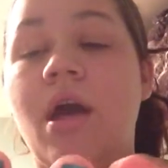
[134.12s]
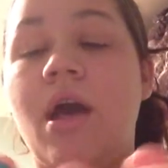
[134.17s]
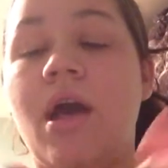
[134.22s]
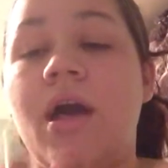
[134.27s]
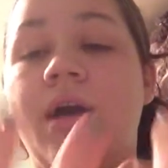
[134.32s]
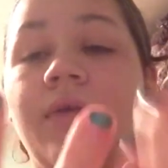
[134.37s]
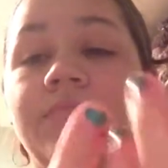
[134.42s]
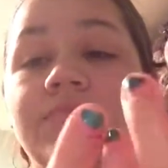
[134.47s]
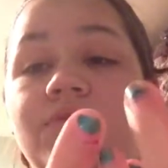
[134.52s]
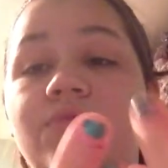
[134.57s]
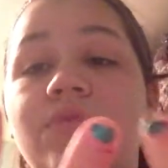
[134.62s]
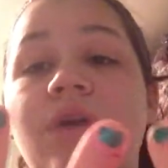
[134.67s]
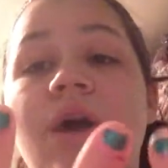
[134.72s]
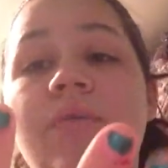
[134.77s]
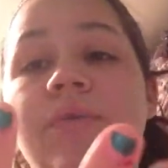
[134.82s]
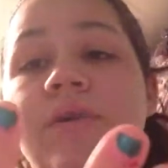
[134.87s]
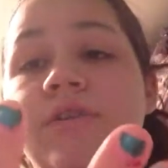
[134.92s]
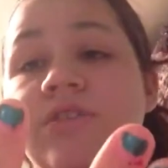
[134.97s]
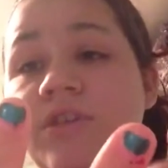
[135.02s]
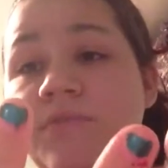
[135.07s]
Do
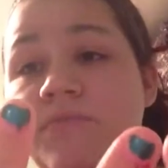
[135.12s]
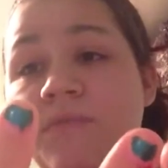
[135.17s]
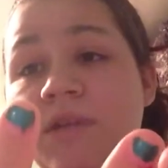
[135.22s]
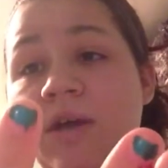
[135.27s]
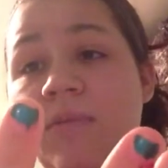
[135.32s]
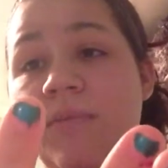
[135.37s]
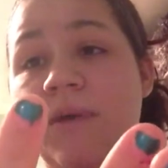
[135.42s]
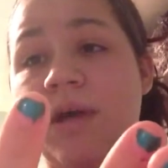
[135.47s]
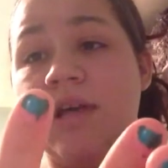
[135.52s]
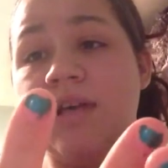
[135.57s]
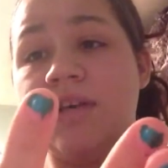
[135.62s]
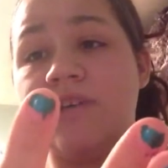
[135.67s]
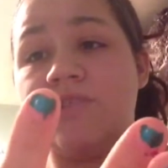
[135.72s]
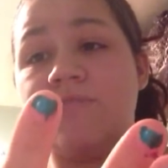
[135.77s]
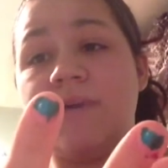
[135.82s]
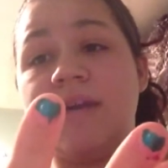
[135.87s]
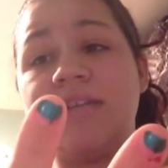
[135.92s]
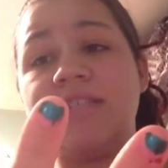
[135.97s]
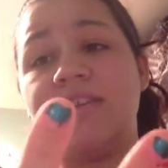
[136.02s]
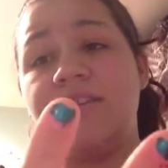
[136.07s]
not wear chipped nail polish.
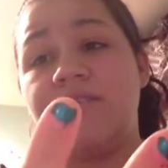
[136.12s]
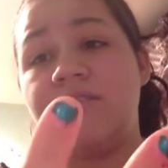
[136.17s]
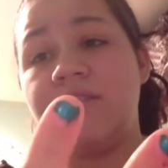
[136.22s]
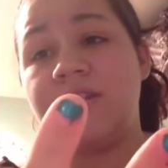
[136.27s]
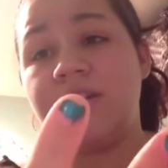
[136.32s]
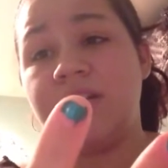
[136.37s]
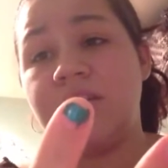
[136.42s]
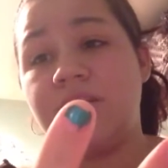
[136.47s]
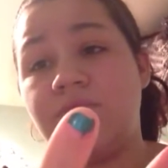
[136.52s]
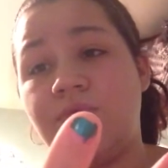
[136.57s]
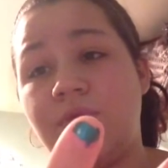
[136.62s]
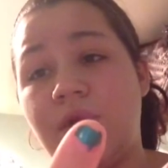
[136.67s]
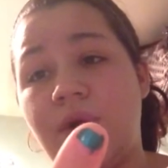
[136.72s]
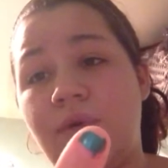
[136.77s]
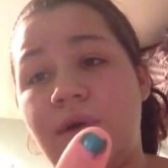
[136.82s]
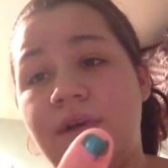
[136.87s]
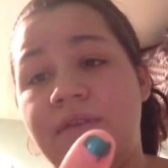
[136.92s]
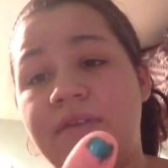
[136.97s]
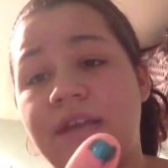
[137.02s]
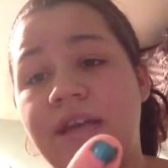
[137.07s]
Bacteria can
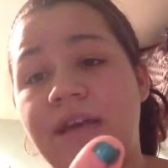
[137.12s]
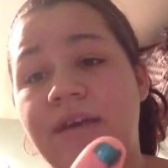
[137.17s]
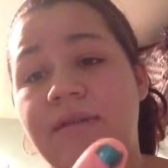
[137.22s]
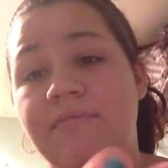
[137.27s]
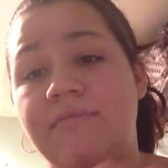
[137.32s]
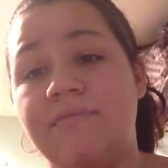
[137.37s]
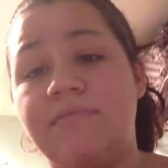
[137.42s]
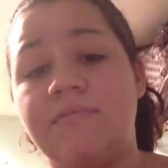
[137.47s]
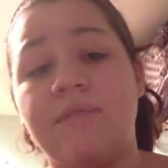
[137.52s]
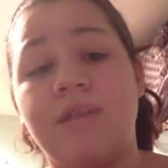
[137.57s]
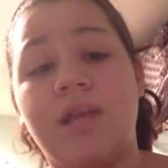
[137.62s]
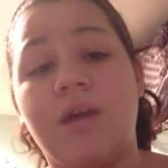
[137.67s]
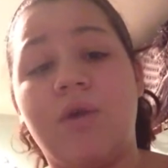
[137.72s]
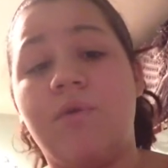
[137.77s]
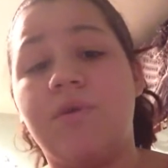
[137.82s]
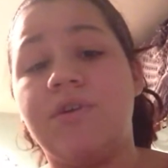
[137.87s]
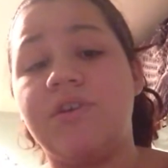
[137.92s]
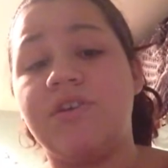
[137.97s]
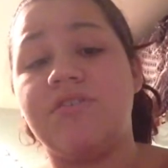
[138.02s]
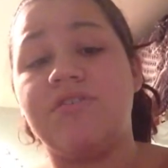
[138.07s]
grow on them. They
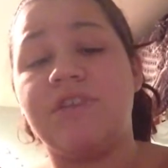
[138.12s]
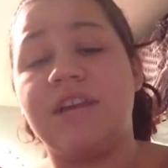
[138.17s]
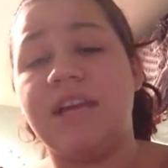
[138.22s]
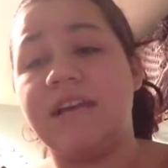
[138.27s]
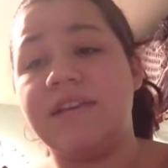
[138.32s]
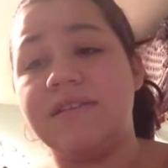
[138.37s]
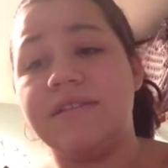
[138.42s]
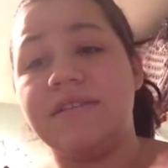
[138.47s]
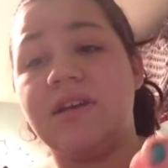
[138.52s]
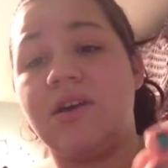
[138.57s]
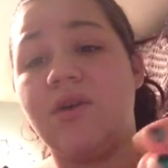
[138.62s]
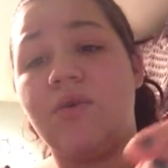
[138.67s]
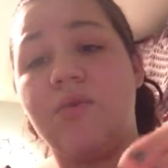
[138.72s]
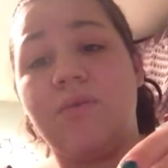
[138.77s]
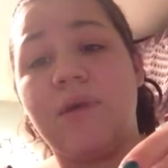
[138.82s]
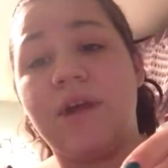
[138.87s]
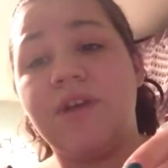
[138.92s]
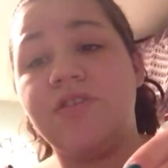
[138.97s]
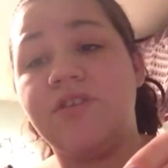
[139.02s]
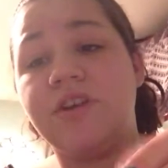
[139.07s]
go under your nails. They go
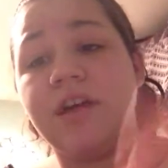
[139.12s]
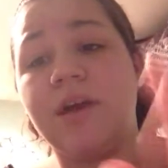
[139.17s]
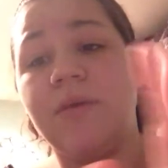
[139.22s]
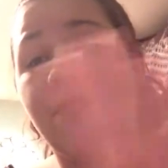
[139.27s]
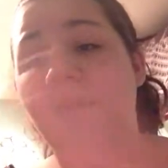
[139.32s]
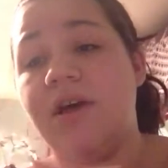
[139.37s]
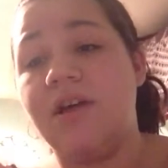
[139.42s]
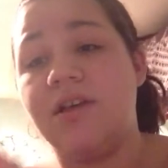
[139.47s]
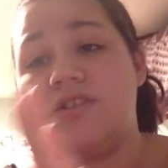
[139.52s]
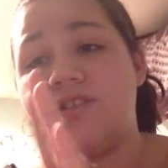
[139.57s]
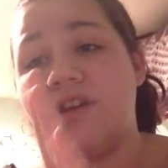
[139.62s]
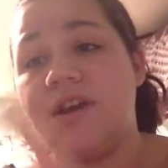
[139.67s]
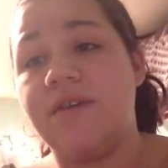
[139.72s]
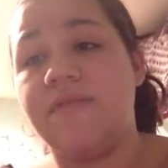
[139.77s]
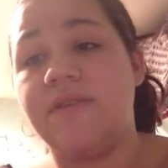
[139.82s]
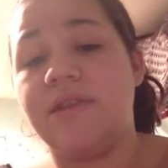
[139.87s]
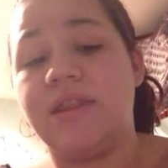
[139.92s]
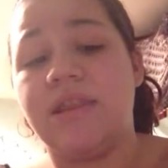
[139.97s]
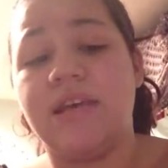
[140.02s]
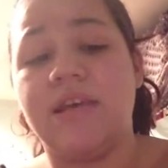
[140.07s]
around your nail polish,
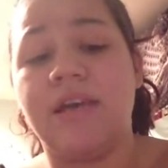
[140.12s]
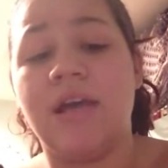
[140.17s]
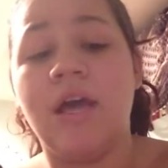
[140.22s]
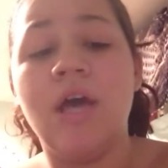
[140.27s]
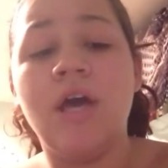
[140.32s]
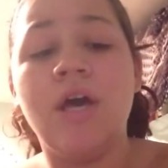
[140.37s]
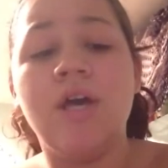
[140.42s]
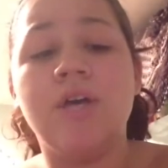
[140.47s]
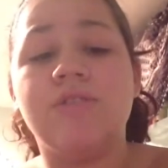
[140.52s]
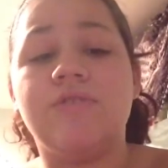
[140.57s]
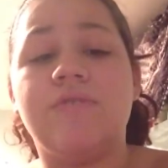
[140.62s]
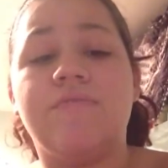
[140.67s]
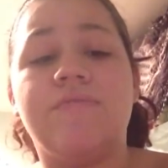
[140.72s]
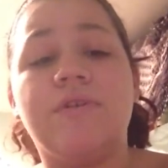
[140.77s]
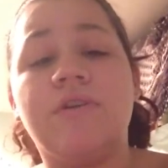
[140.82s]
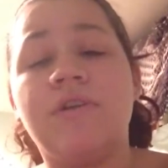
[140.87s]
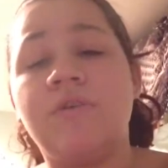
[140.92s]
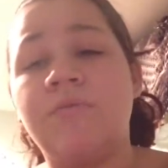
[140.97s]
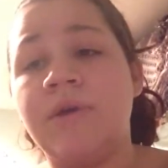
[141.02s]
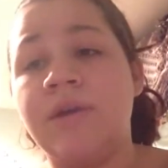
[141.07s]
everything. So if
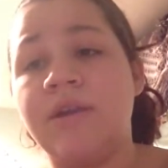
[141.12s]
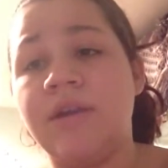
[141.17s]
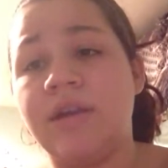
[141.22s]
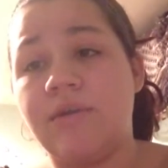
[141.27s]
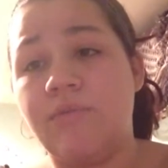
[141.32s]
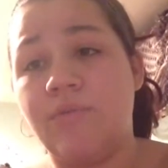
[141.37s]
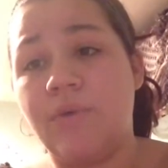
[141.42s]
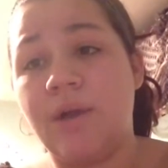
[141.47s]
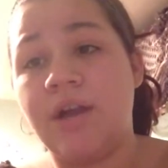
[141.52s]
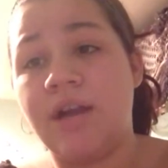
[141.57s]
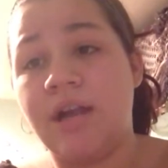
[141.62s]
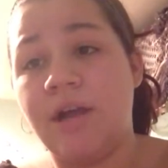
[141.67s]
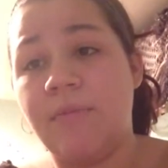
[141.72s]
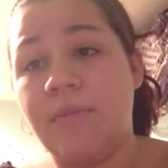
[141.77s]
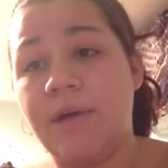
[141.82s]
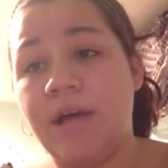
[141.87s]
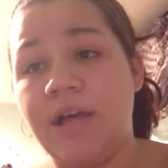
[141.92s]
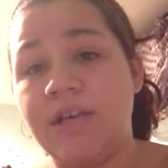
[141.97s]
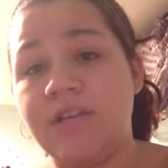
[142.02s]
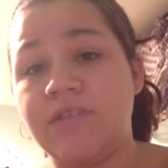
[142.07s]
you're going to wear nail
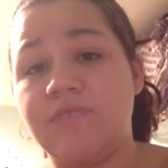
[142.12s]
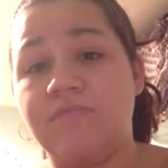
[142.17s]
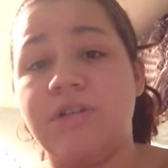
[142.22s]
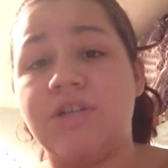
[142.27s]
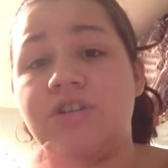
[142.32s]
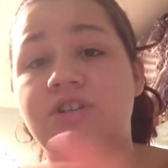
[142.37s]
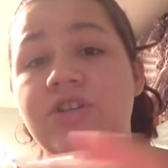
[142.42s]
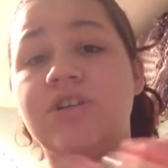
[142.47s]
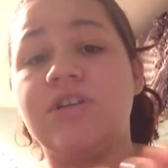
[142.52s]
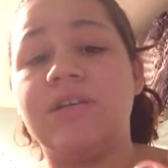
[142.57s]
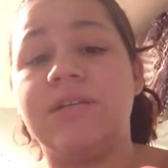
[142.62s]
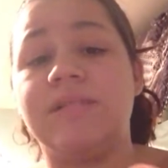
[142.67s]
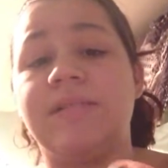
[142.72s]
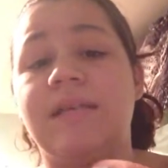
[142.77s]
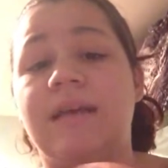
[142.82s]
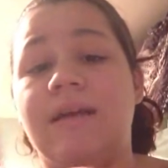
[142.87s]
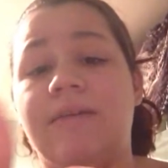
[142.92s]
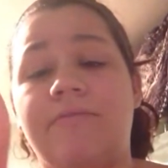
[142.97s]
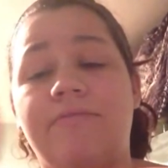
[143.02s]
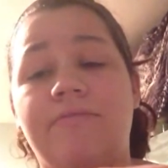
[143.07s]
polish, make sure it's
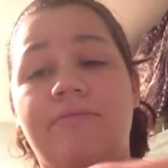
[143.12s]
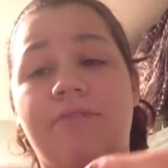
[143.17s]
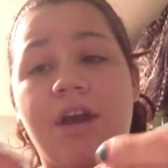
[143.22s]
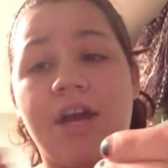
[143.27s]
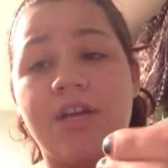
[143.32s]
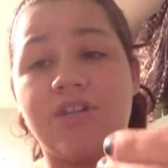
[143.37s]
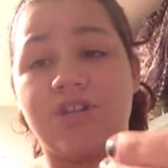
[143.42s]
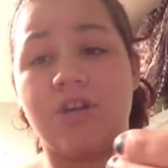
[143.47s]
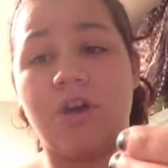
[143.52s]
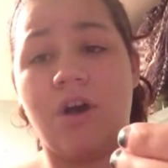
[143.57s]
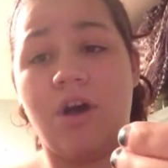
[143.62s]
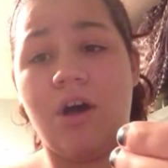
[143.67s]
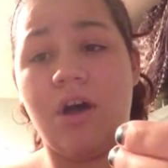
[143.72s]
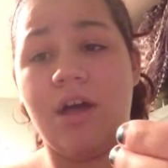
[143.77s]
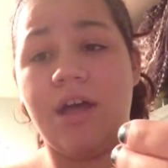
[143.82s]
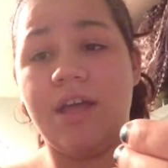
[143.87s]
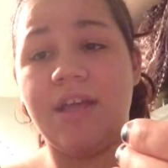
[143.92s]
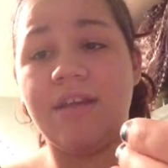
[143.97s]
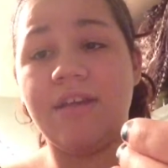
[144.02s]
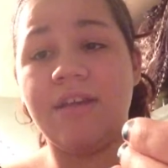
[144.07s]
fresh
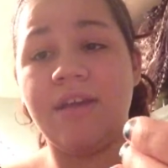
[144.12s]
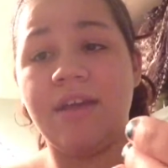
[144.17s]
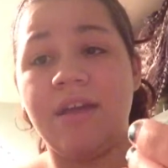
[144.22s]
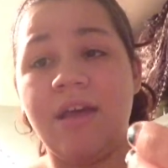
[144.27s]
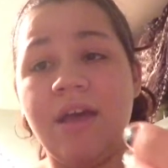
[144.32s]
on.